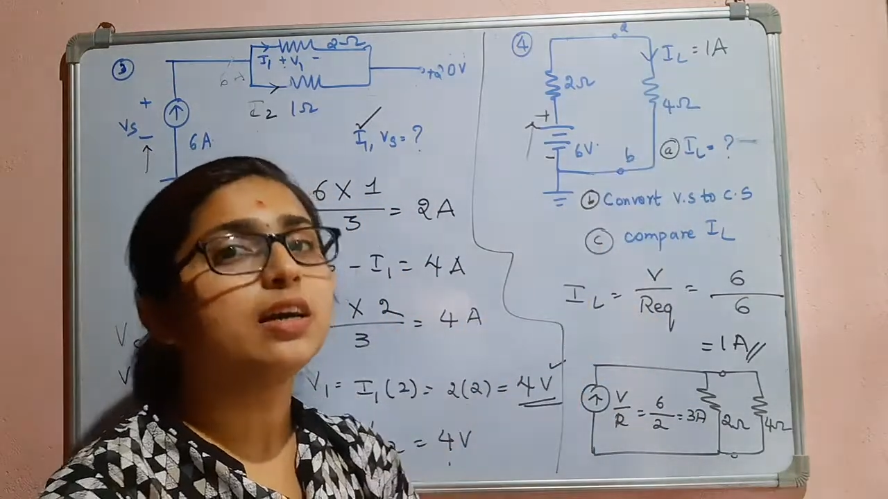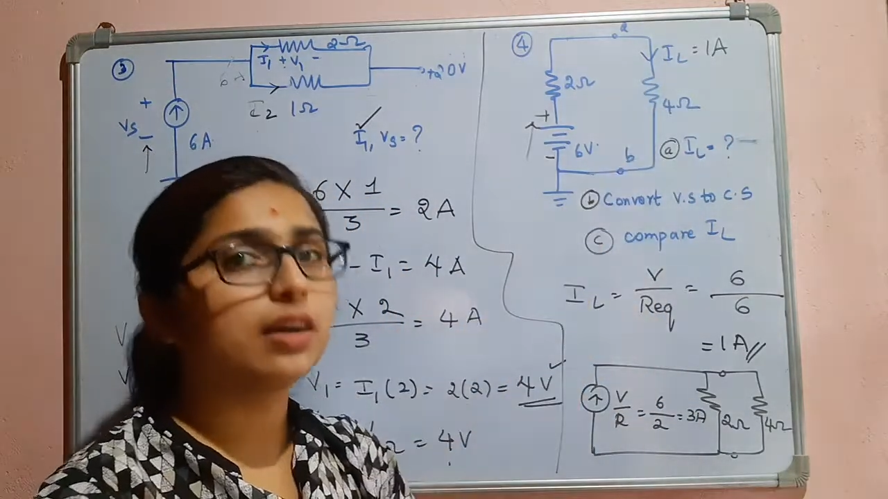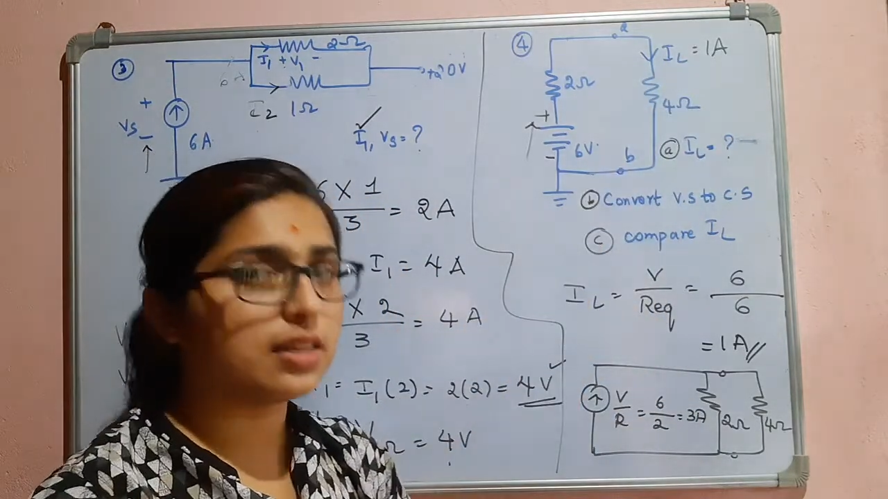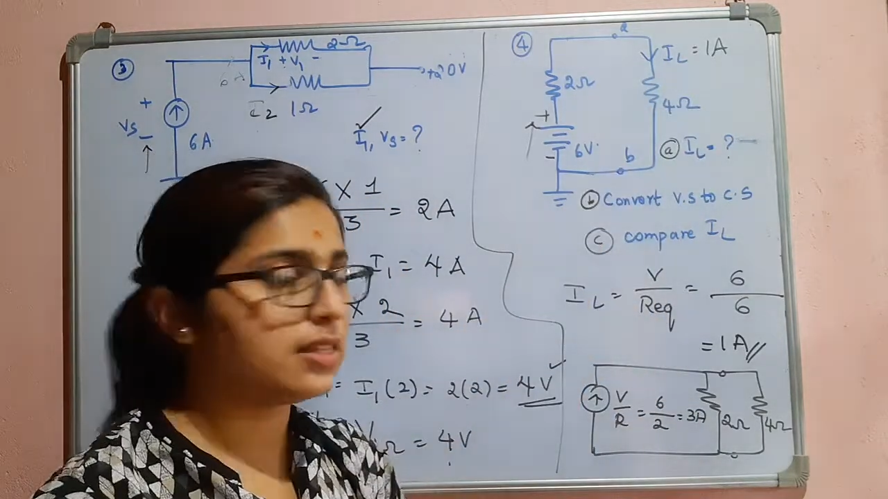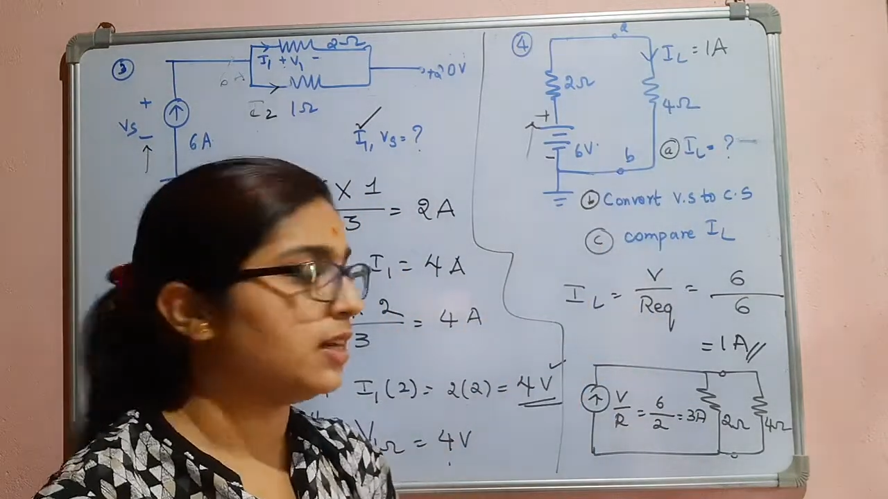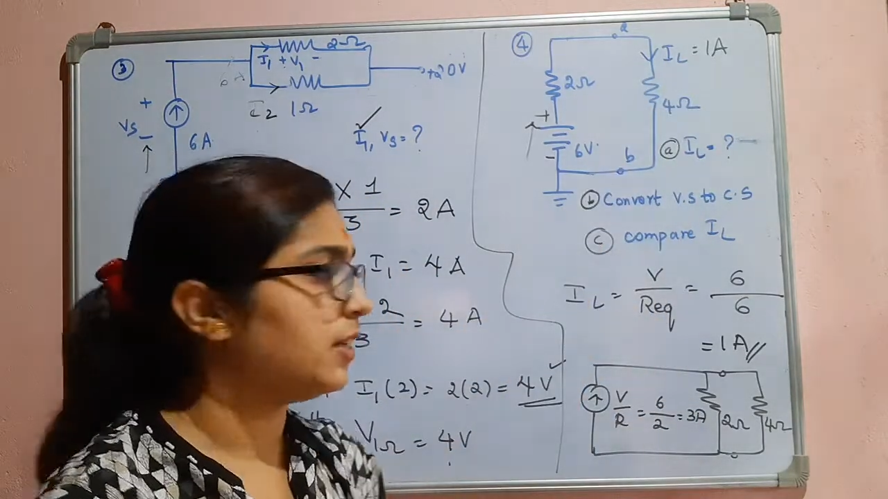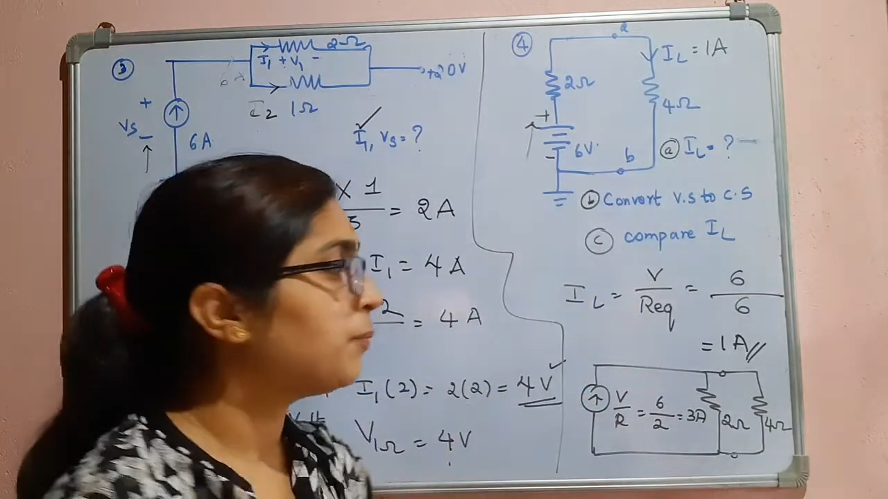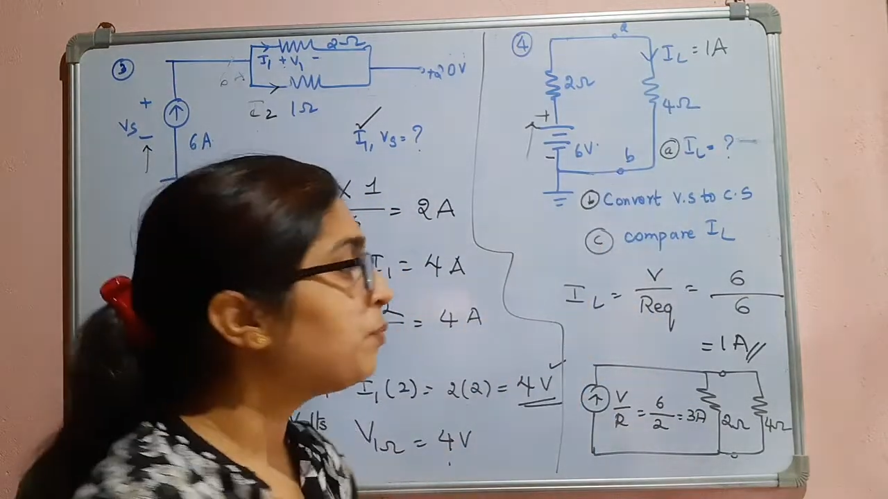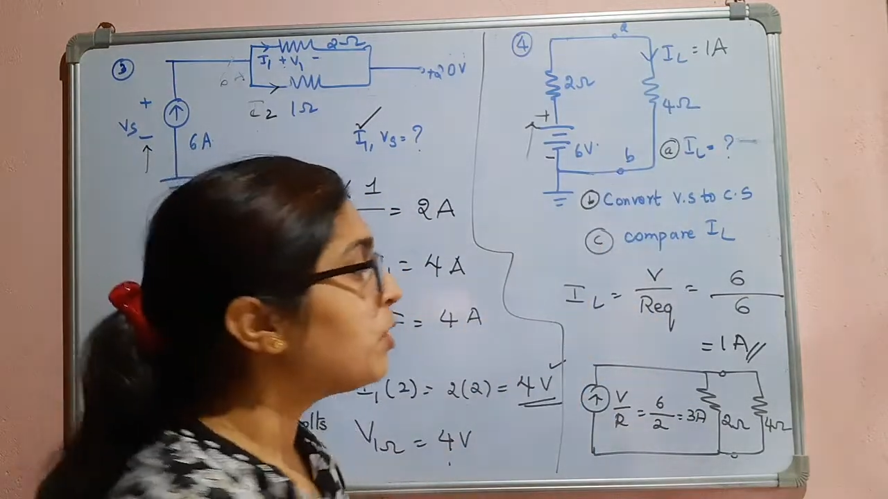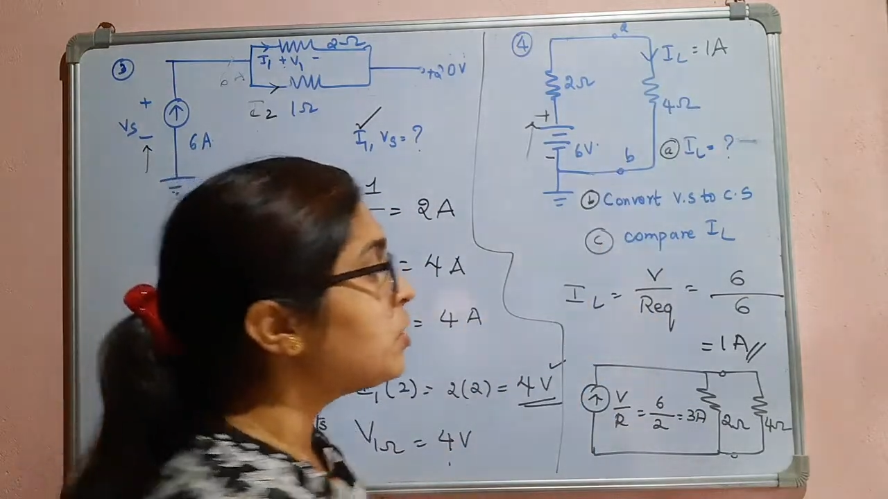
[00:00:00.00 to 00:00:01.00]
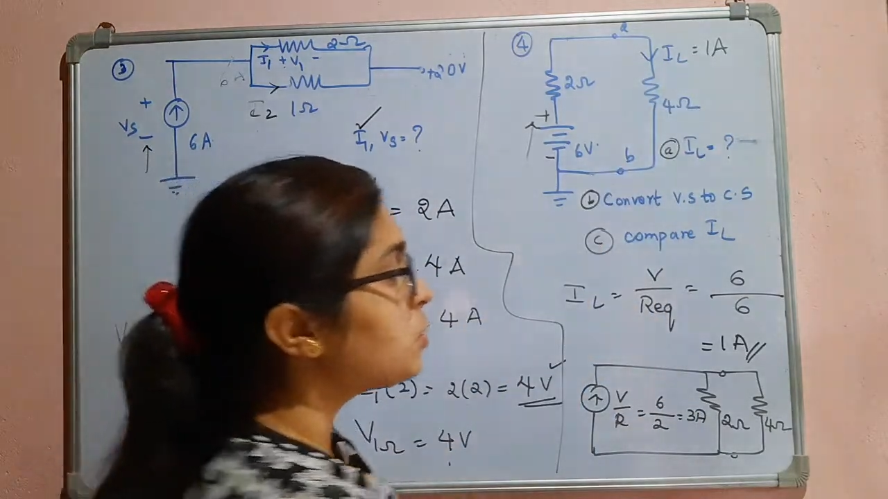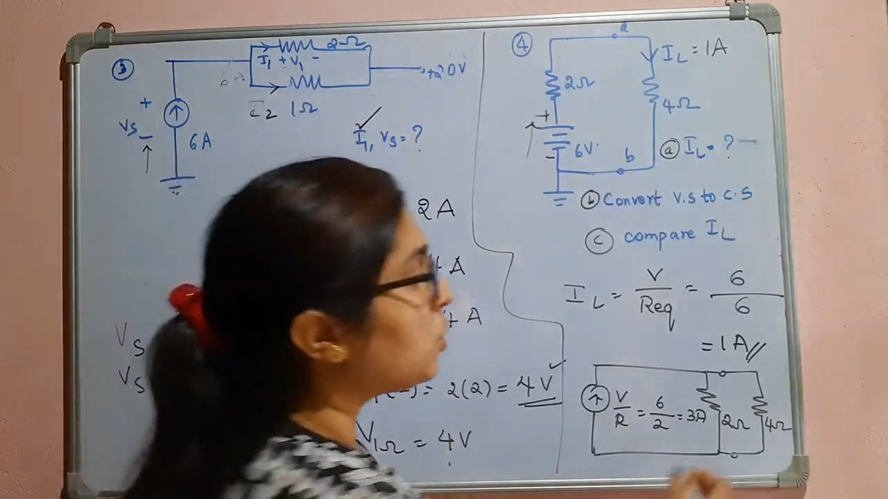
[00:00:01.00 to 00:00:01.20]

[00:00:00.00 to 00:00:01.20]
result. So